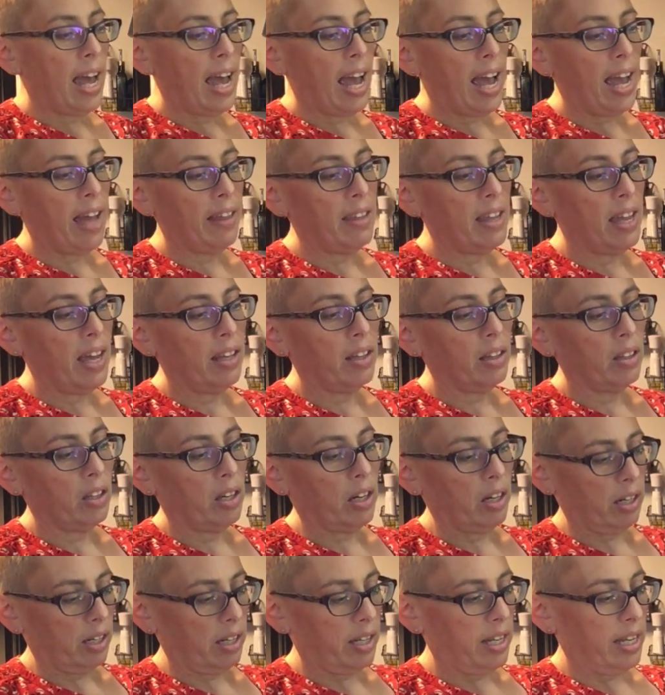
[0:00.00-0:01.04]
And then
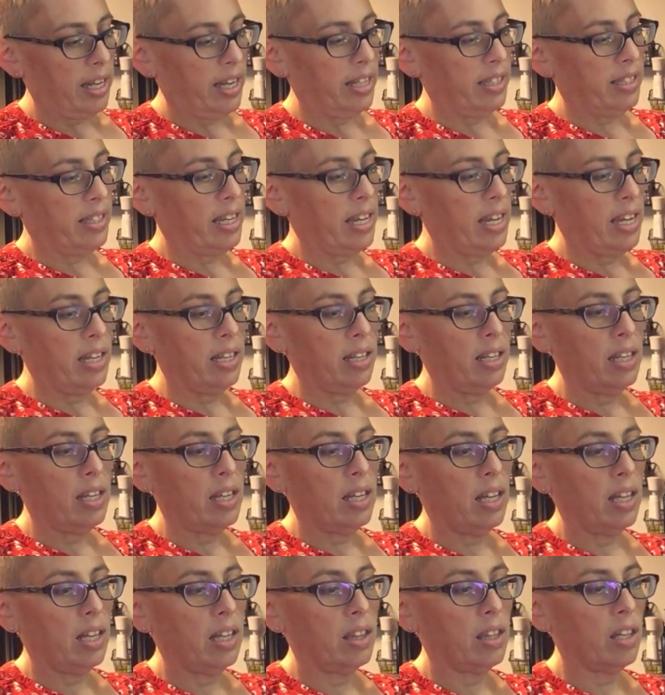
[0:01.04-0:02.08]
look, it's in
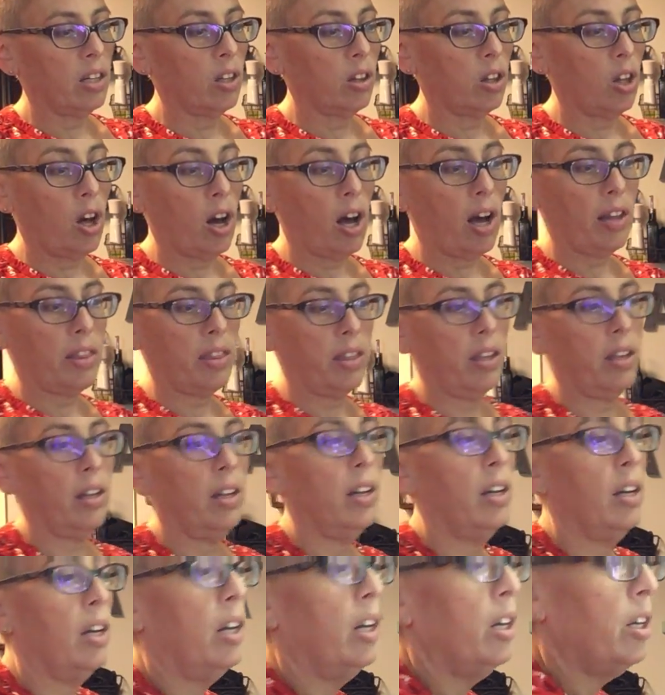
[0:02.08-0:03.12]
the cloth.
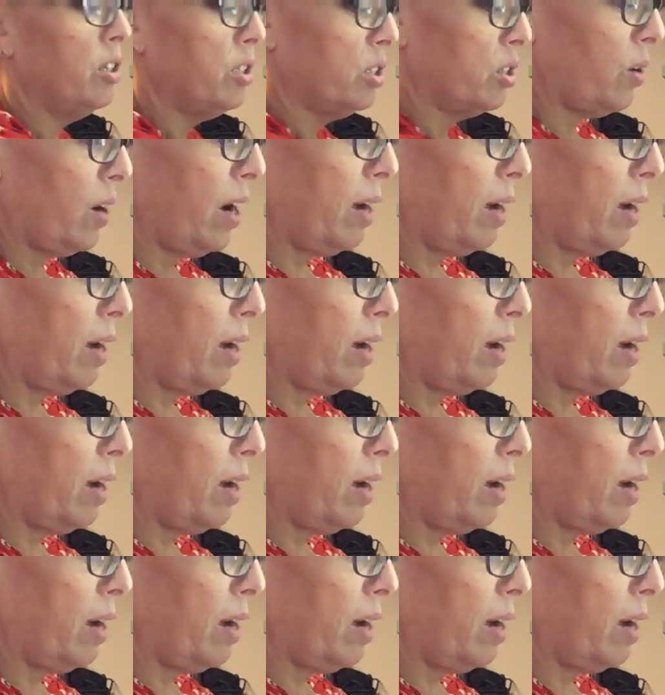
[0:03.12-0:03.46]
So